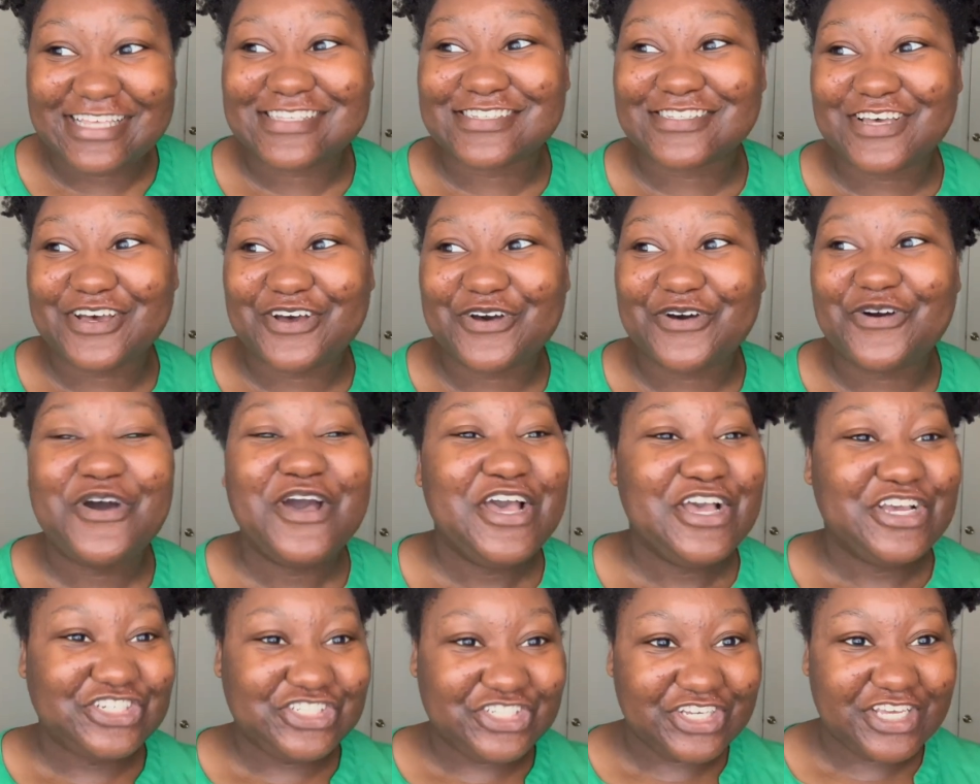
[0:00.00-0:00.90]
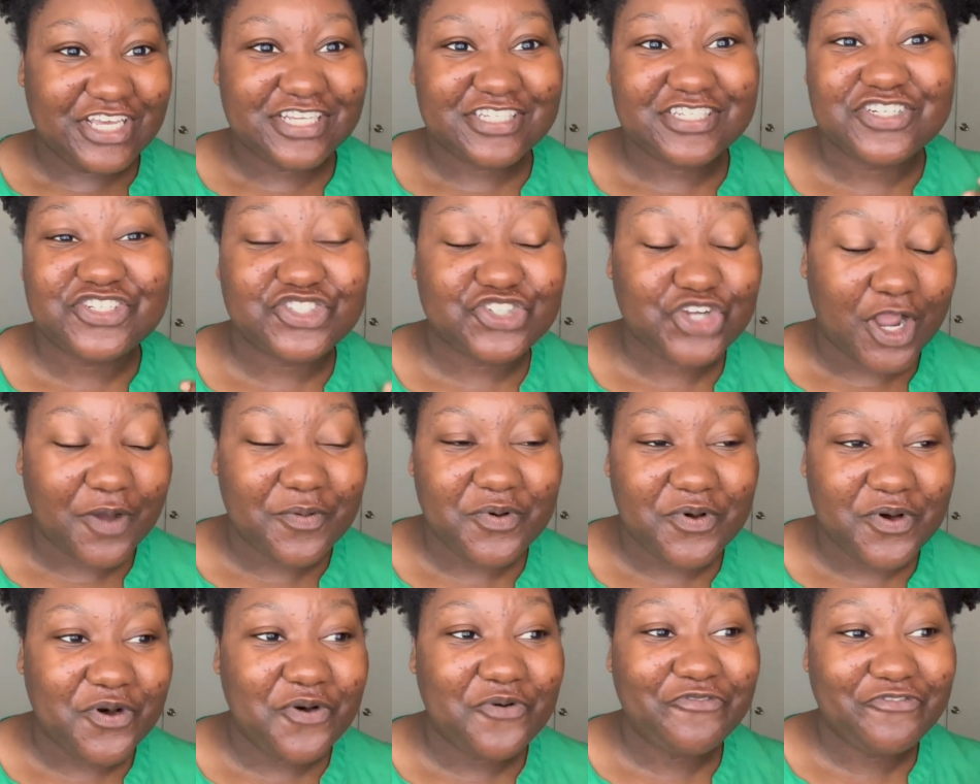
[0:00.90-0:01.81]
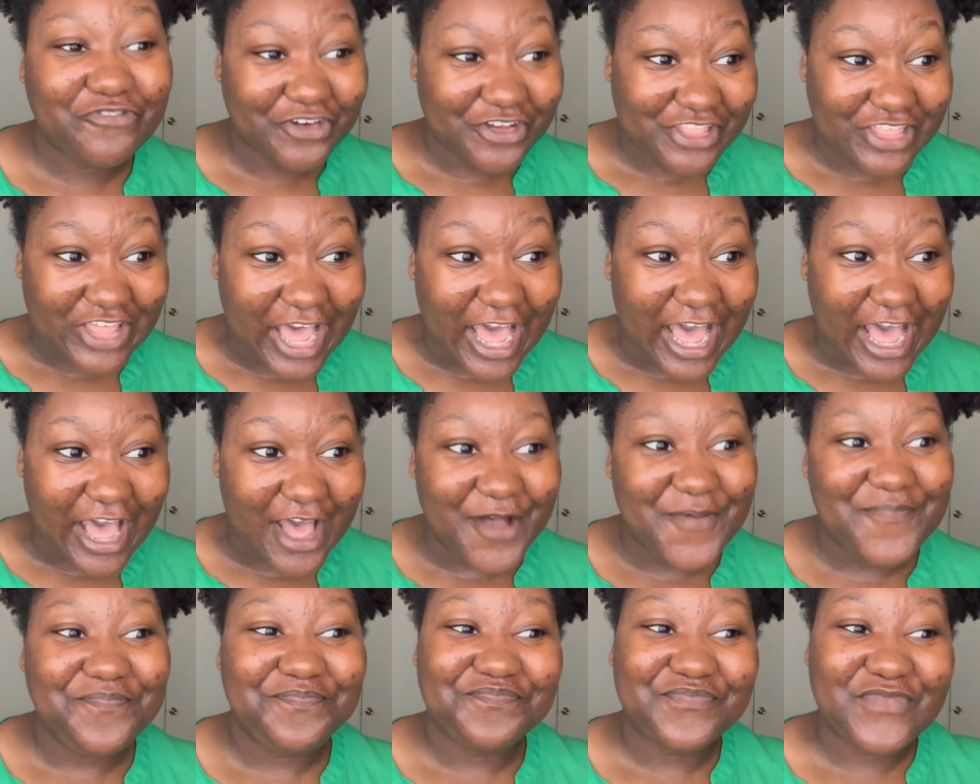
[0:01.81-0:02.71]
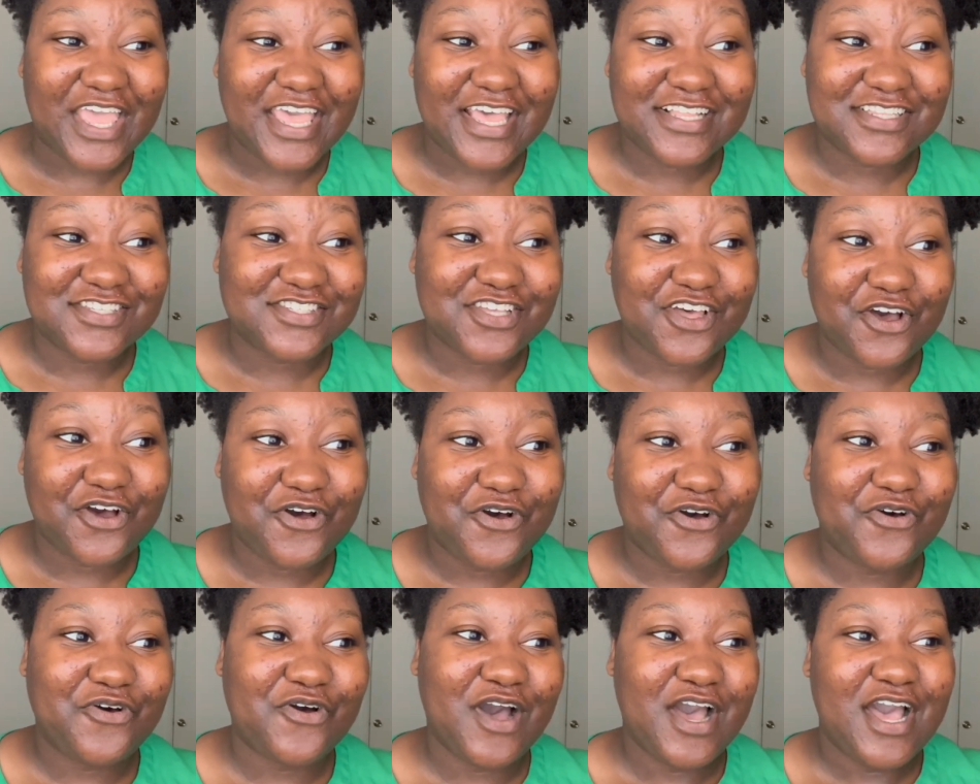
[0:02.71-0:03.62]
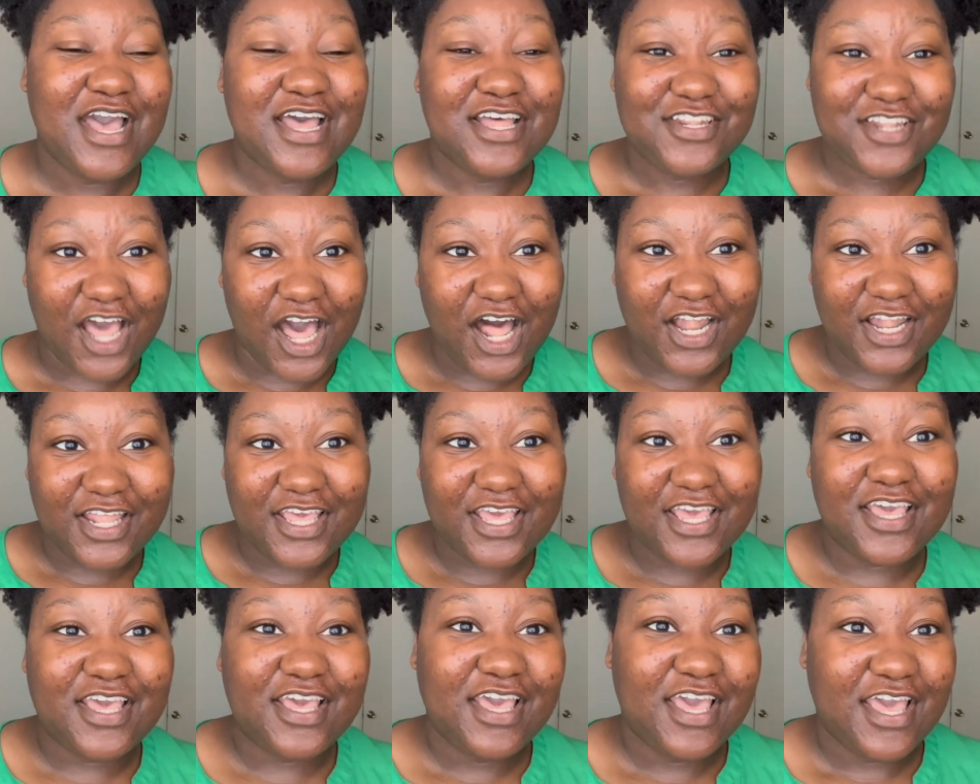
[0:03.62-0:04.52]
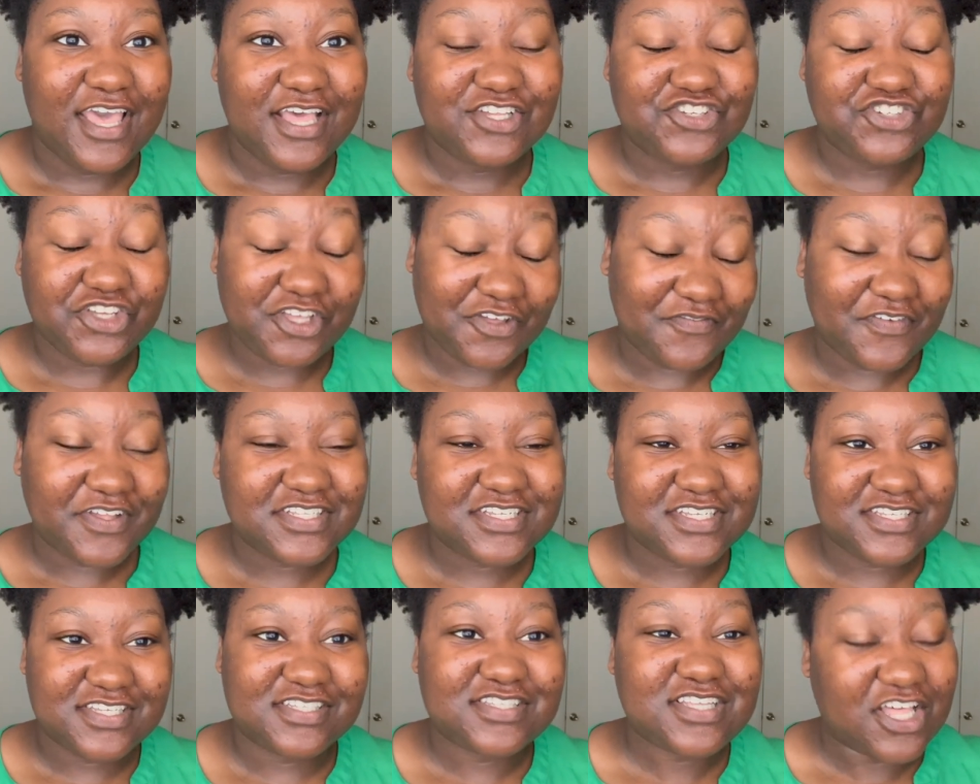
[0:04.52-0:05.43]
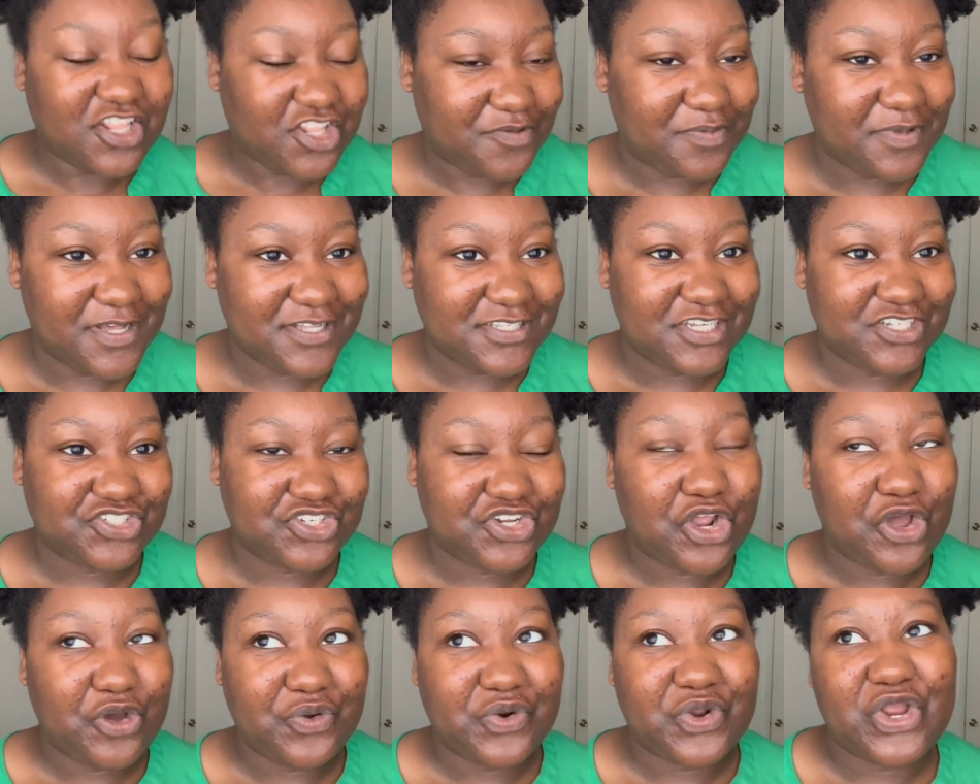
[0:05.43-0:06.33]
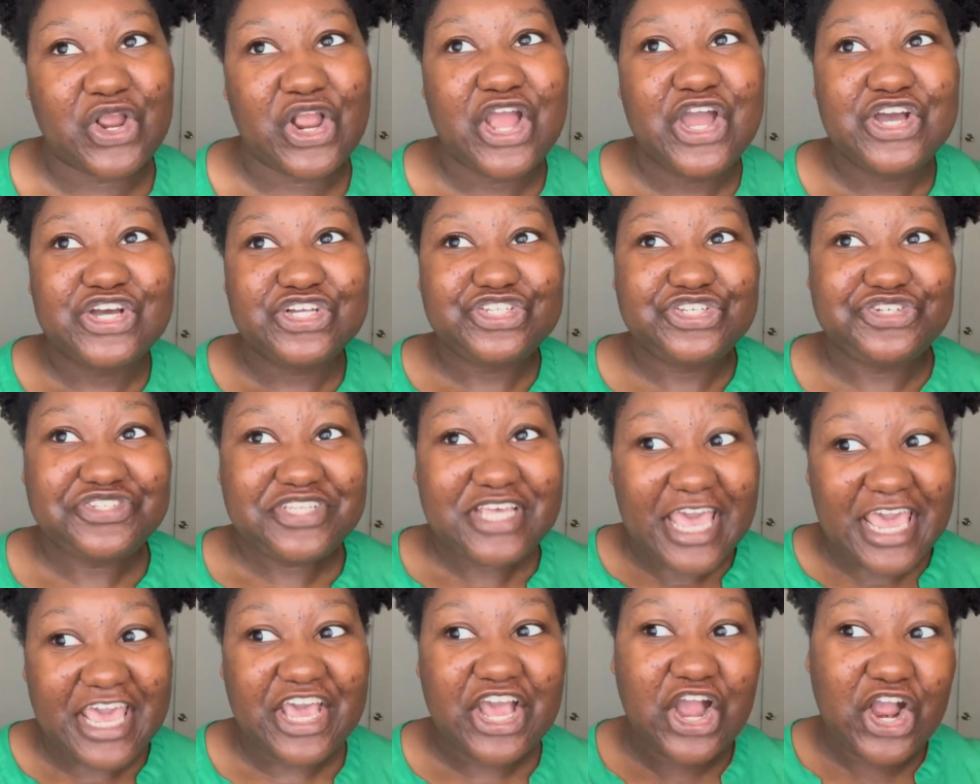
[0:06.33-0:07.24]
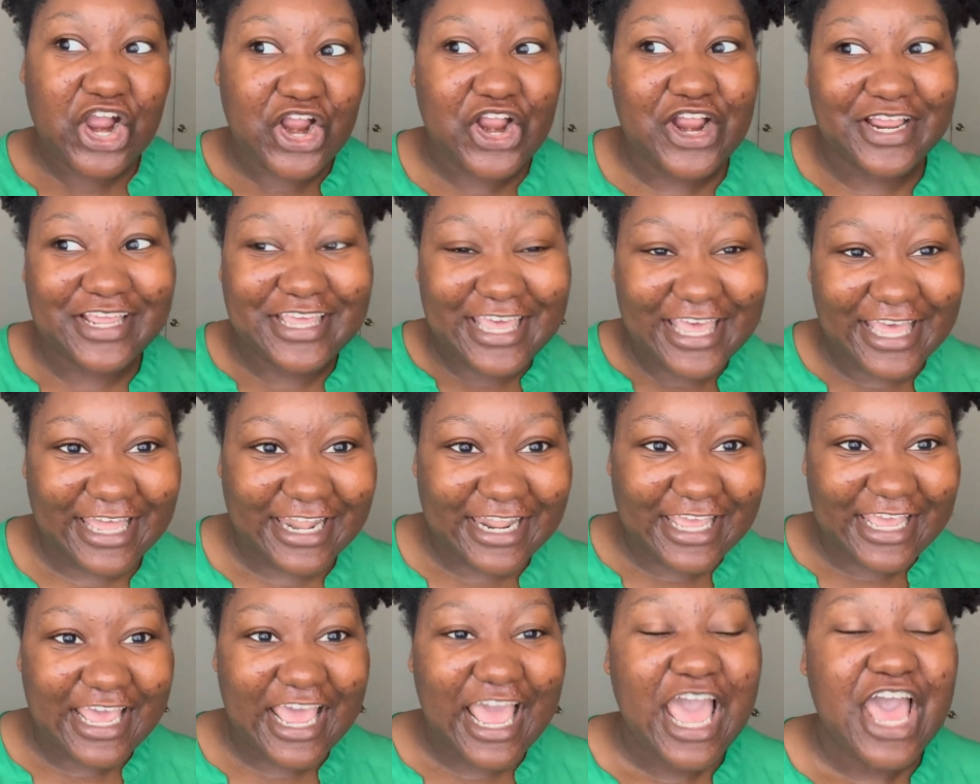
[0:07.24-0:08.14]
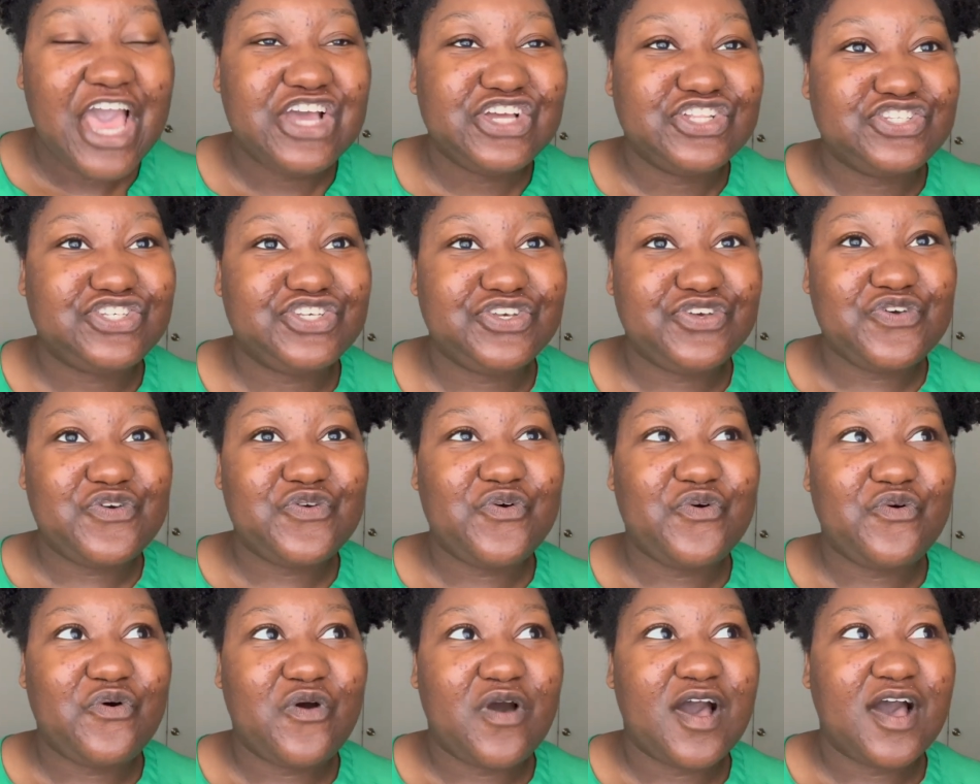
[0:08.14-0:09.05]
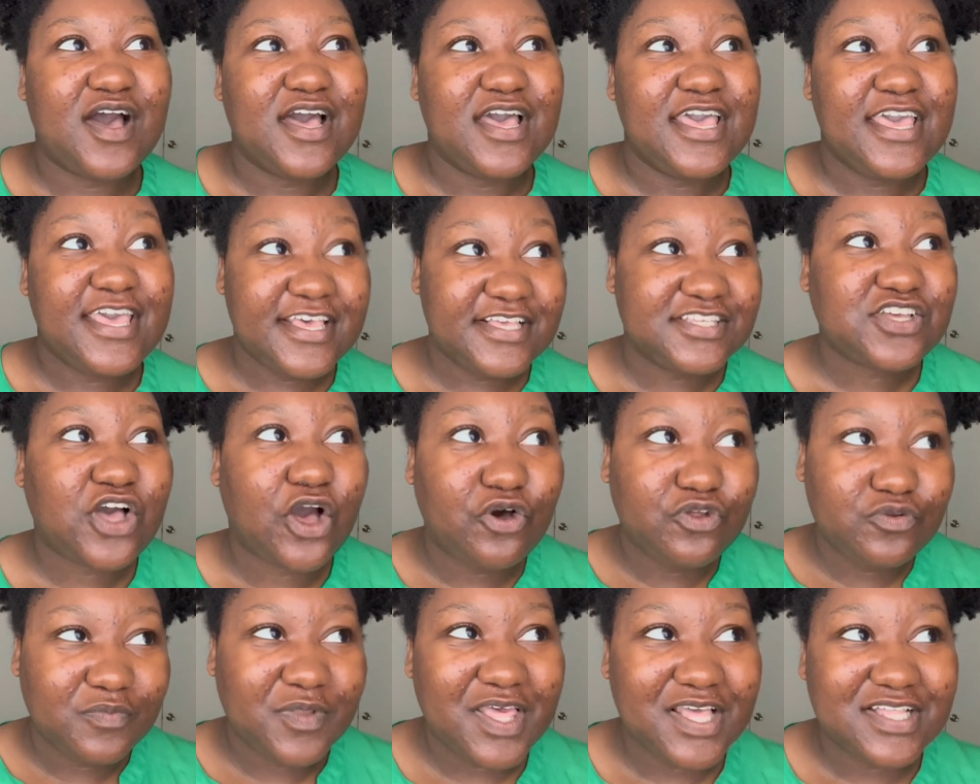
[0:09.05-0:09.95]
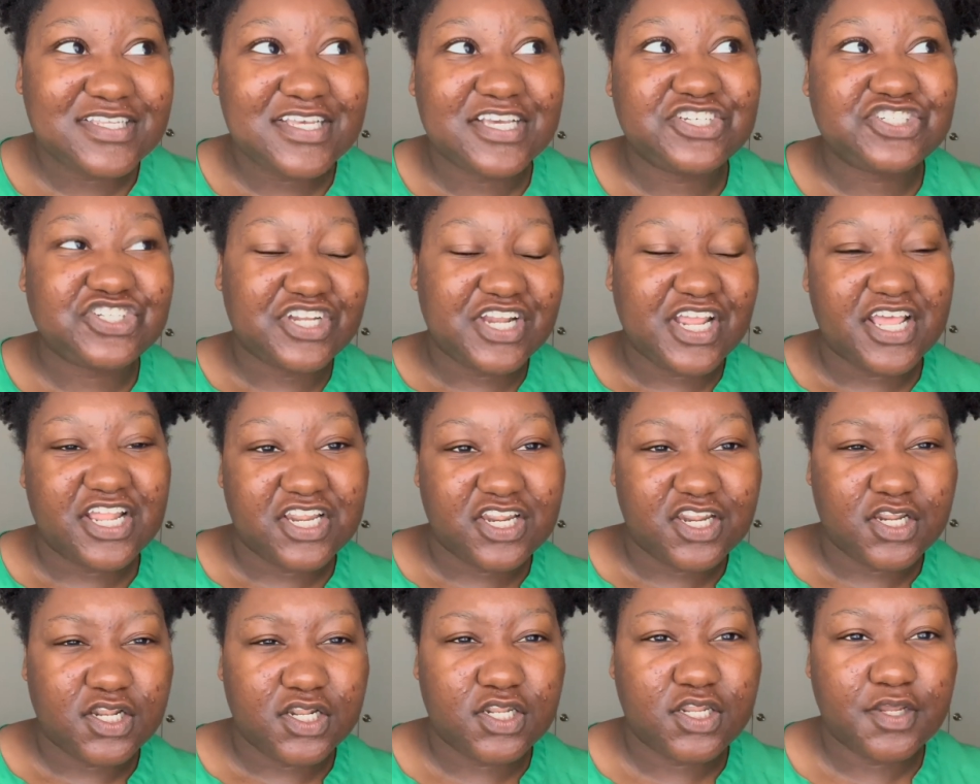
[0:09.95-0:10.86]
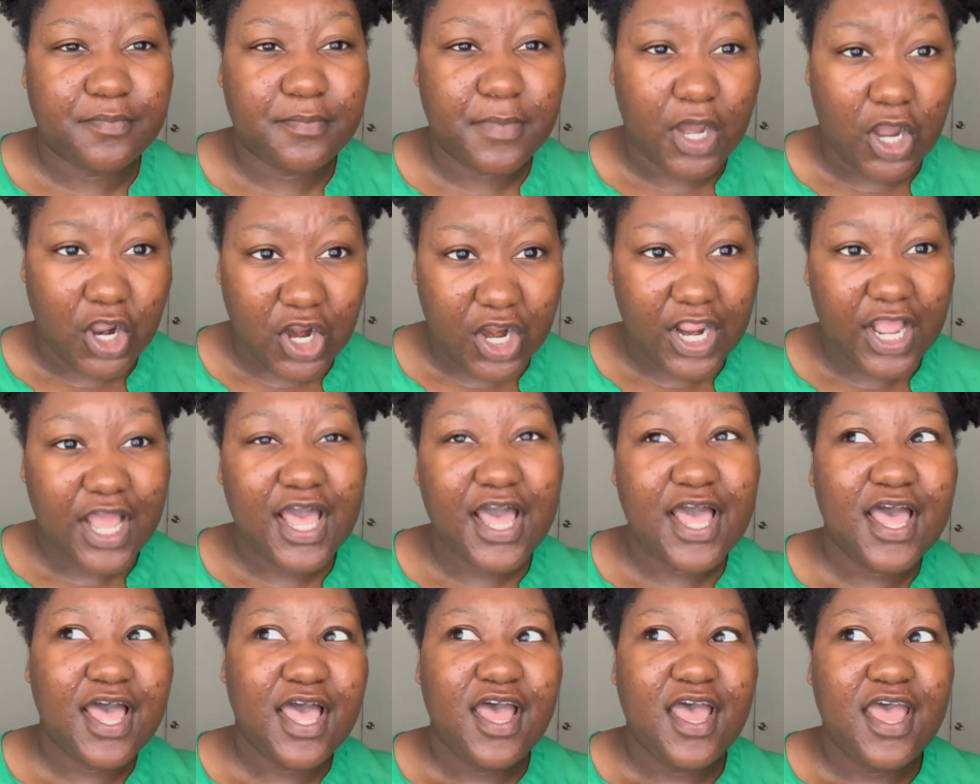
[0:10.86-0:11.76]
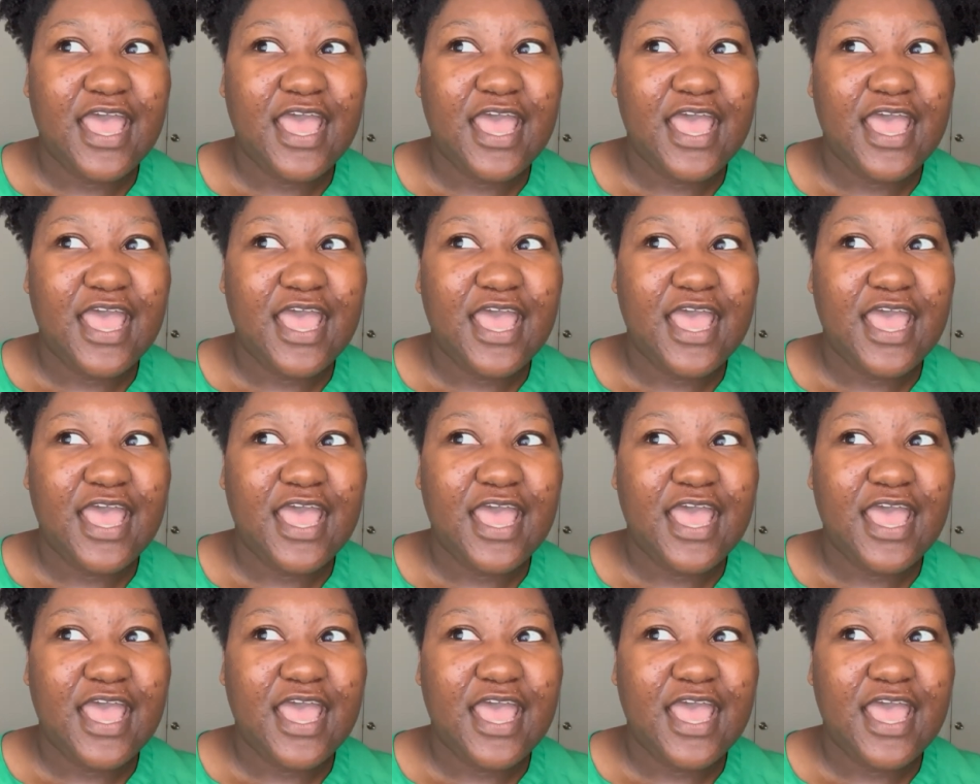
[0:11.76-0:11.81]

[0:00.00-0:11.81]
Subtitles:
And so she gets in trouble for that, and so Dolly convinces this other plantation owner to take her and Kitty to his own plantation in Demara,